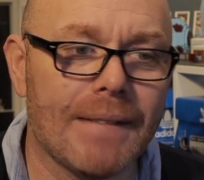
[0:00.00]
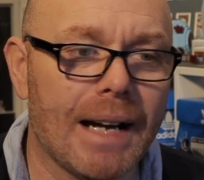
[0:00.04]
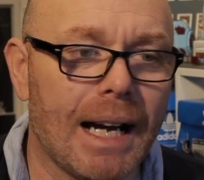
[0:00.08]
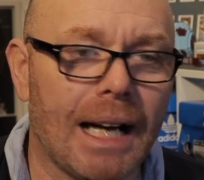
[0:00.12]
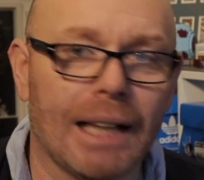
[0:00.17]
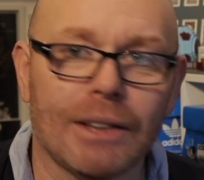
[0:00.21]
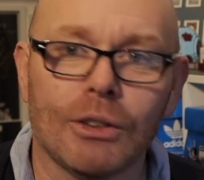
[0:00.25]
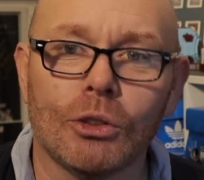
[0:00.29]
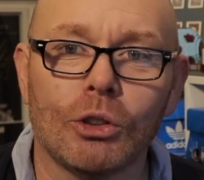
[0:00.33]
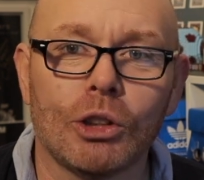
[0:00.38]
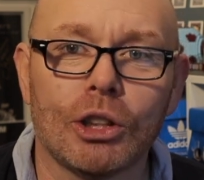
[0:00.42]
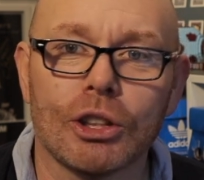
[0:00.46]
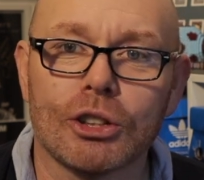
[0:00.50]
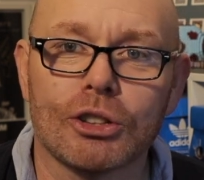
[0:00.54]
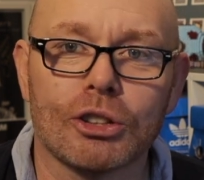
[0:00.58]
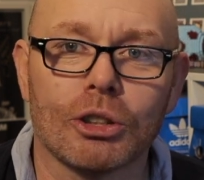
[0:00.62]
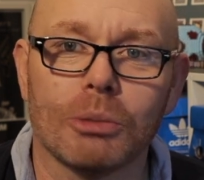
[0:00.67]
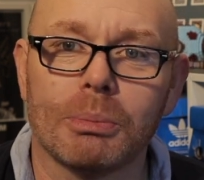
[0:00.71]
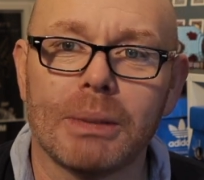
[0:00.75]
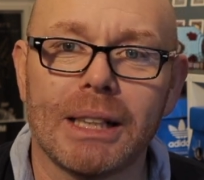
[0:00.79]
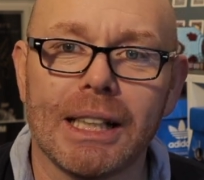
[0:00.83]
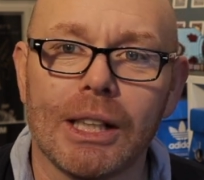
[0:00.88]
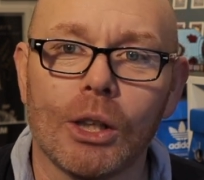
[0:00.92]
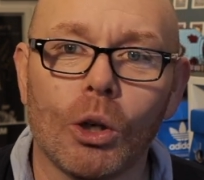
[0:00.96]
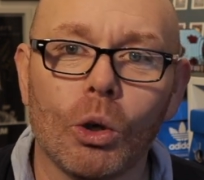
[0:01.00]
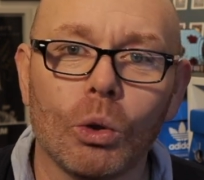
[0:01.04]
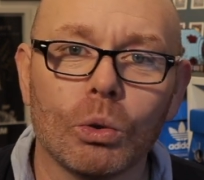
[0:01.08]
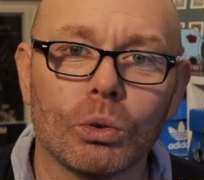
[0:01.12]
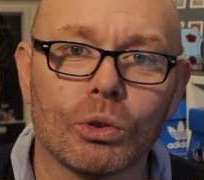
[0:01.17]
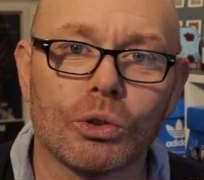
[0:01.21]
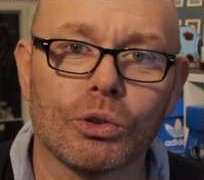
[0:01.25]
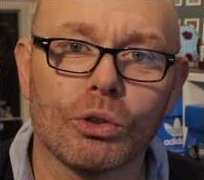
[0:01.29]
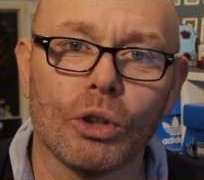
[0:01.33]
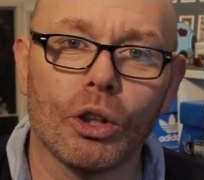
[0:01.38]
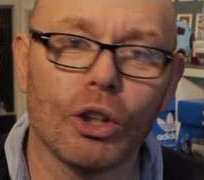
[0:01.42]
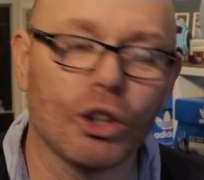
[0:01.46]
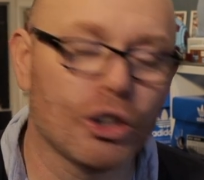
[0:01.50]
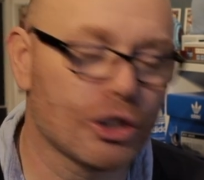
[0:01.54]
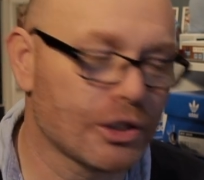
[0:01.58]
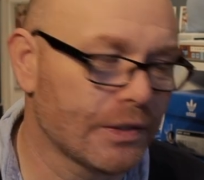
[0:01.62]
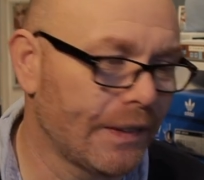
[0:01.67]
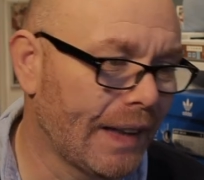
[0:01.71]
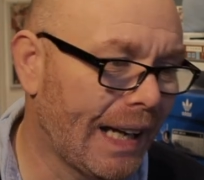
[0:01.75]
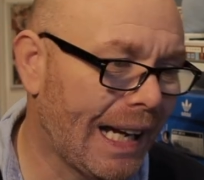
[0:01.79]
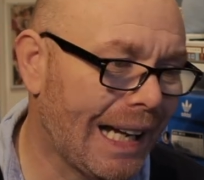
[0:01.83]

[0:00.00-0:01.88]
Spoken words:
I look at some of the old draws for